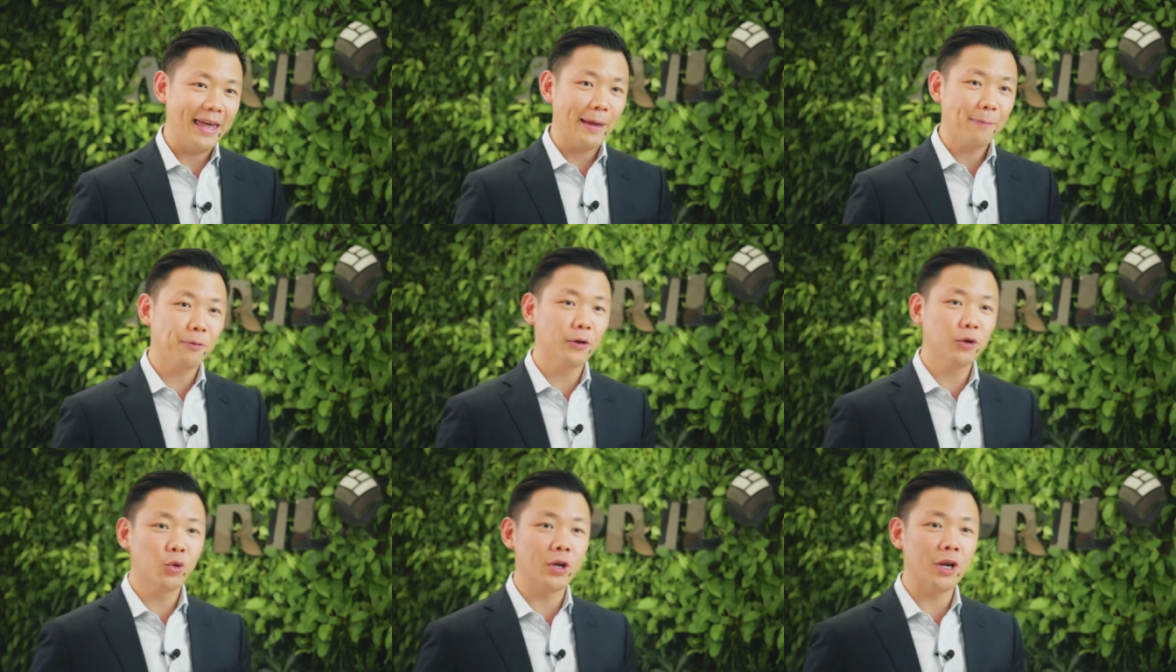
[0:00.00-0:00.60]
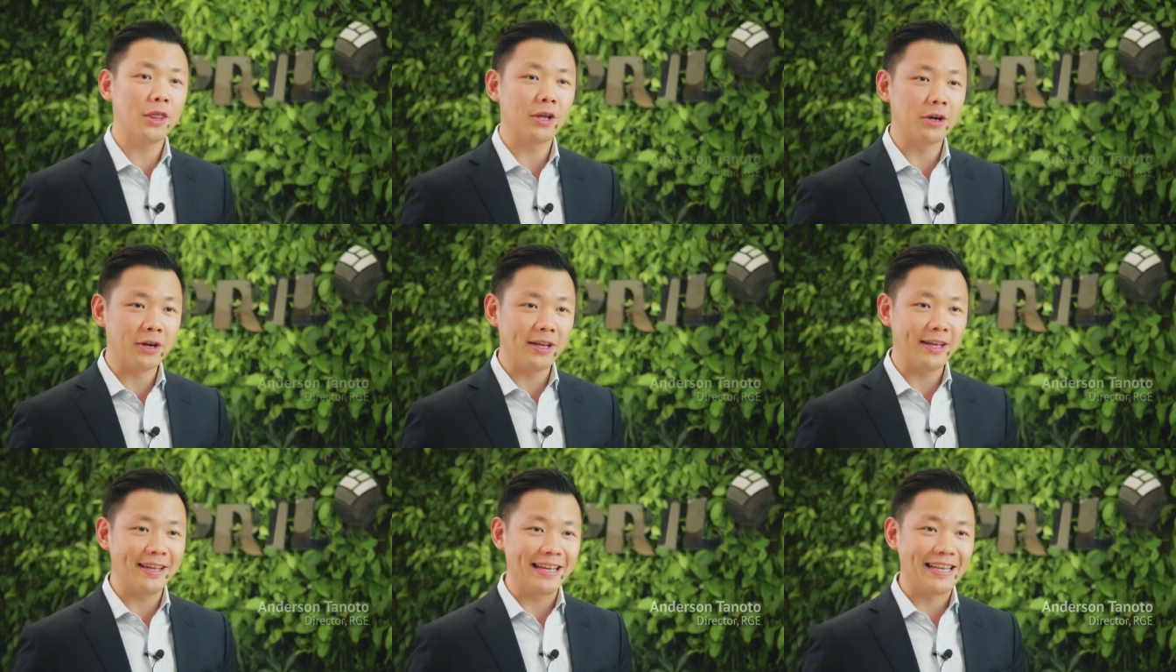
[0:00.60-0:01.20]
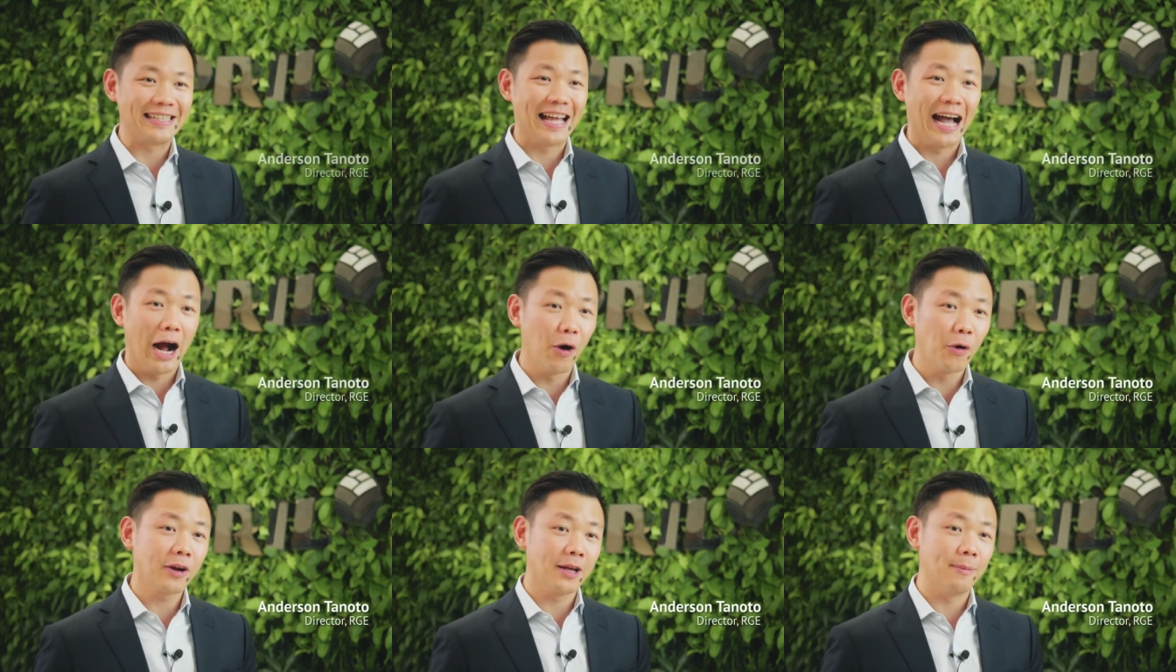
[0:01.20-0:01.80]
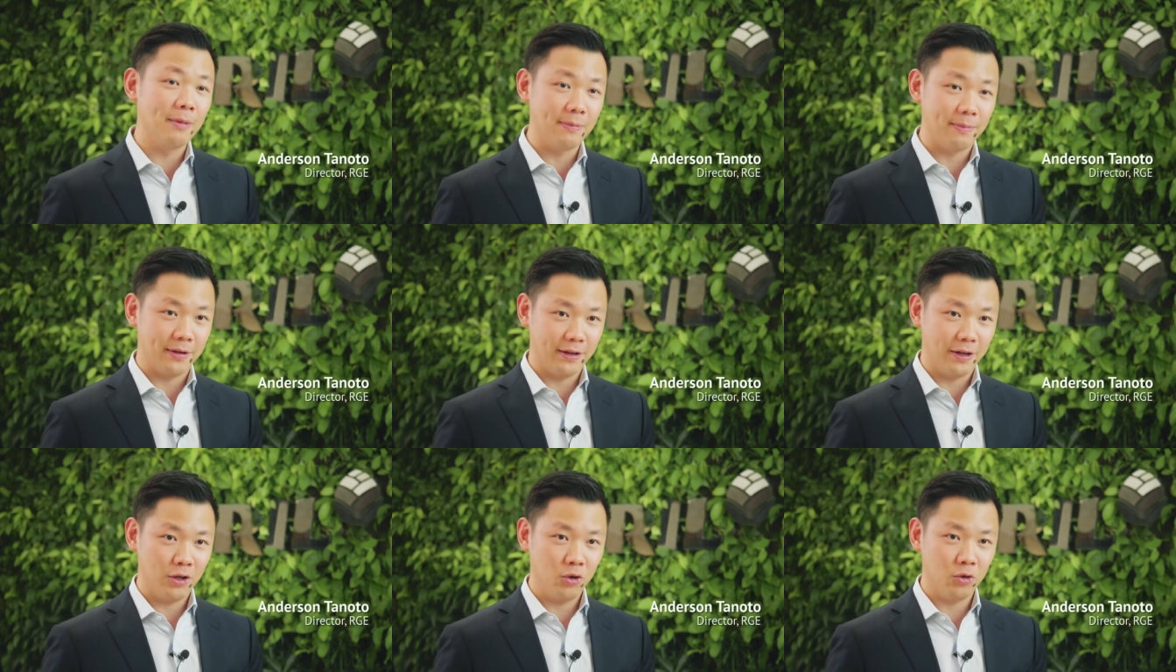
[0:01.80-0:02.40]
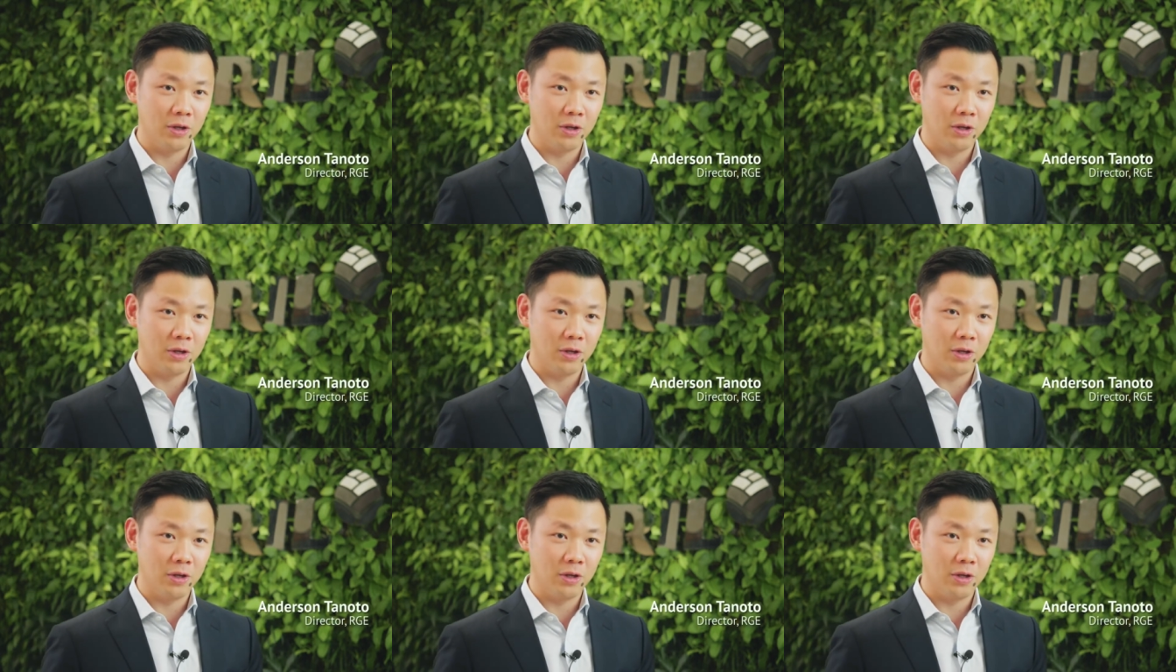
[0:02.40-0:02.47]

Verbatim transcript: April 2030 is our commitment